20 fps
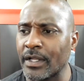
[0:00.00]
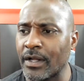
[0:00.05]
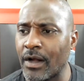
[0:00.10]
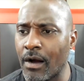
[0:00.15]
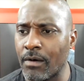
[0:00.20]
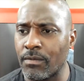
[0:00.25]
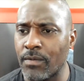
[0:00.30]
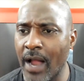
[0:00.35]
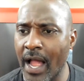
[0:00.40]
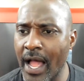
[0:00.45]

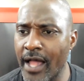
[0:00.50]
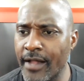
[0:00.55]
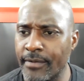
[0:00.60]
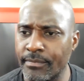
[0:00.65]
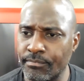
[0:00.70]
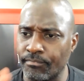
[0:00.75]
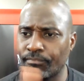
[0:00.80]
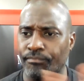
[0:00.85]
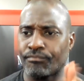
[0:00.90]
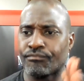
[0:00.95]
All right.
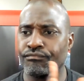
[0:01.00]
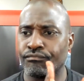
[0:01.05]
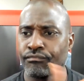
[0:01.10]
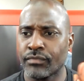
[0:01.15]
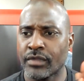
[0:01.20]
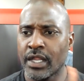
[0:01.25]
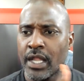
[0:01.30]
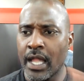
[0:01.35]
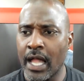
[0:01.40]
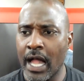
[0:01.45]

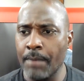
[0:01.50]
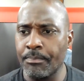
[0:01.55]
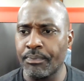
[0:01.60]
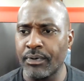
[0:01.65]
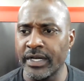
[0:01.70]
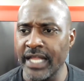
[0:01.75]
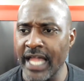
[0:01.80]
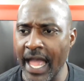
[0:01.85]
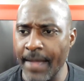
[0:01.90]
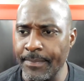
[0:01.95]
I'm
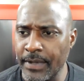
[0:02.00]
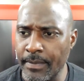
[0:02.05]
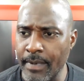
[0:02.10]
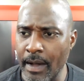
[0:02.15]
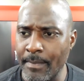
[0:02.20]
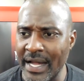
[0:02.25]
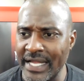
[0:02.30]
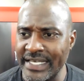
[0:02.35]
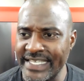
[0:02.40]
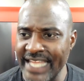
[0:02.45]
pretty happy
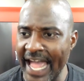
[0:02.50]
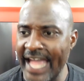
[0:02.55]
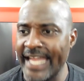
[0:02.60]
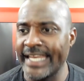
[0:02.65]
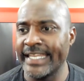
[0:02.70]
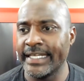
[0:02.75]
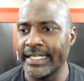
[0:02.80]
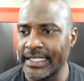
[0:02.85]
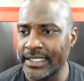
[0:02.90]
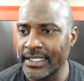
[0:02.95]
about my
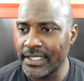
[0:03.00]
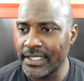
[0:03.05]
daddying.